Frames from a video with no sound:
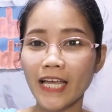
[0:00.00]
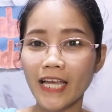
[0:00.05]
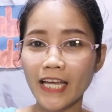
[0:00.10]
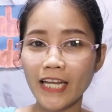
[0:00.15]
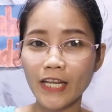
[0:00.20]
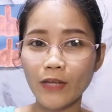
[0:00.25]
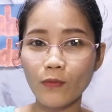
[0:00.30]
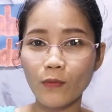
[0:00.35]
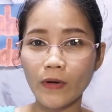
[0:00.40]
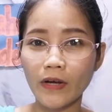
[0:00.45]

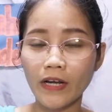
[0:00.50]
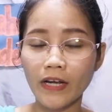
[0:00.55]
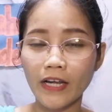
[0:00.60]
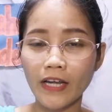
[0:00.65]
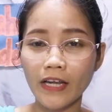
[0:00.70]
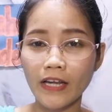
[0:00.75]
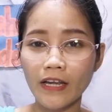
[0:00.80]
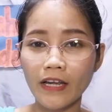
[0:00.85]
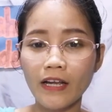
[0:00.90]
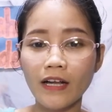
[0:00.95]

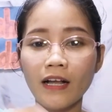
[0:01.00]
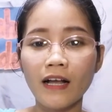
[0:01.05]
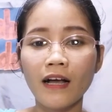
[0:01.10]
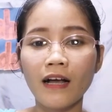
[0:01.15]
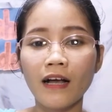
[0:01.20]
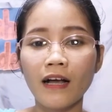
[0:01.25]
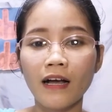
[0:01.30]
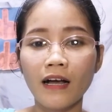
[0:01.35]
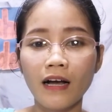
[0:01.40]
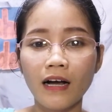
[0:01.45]
Anyway,
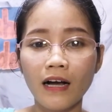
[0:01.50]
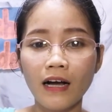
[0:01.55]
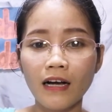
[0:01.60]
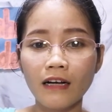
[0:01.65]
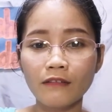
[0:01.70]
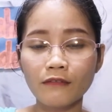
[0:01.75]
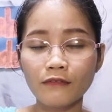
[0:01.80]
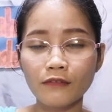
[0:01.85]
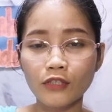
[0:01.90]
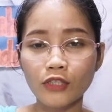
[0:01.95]

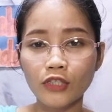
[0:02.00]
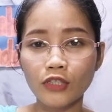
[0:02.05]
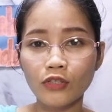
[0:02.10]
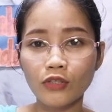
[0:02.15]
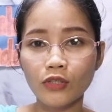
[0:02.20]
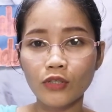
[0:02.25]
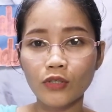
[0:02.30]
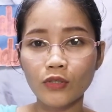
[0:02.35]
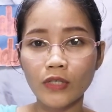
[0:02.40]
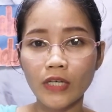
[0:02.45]
after
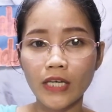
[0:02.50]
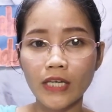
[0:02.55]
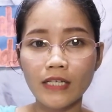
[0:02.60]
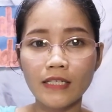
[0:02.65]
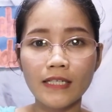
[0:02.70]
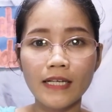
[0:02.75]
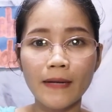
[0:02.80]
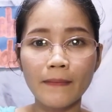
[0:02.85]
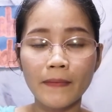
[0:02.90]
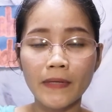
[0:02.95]
nung
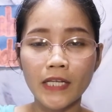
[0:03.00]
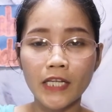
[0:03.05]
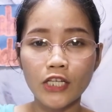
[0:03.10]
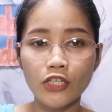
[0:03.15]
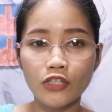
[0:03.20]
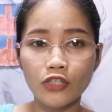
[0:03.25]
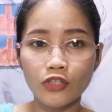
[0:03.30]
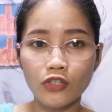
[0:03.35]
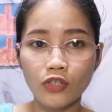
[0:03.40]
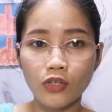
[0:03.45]

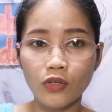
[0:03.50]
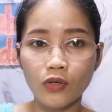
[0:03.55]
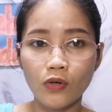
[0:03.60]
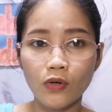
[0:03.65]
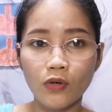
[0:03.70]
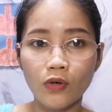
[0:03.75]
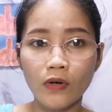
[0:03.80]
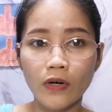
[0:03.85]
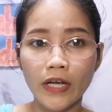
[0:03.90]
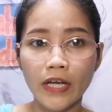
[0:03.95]
examination
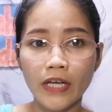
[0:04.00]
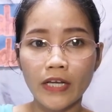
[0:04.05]
ko